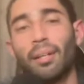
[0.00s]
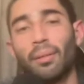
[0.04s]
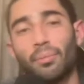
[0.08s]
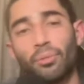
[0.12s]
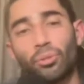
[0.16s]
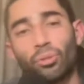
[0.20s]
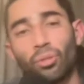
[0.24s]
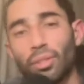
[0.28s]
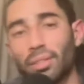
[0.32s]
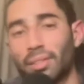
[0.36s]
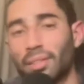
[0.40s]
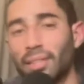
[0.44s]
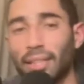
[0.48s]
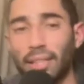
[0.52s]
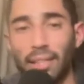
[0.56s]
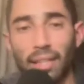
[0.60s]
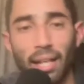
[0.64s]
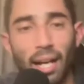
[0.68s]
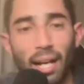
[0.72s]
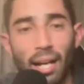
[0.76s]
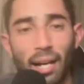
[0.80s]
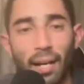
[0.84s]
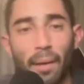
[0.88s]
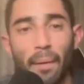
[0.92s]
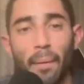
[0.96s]
trusting
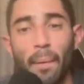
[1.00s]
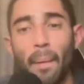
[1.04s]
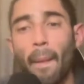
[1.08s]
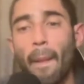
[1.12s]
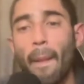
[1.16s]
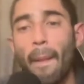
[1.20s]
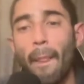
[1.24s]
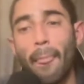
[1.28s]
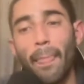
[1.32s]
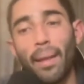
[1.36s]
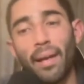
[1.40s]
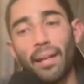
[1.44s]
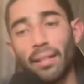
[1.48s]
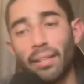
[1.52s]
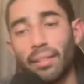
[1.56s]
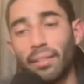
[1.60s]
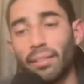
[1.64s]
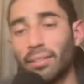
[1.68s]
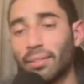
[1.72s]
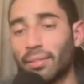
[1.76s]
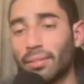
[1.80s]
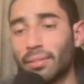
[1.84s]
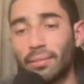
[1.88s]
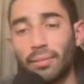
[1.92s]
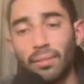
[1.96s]
God, and
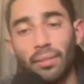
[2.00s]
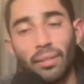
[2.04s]
just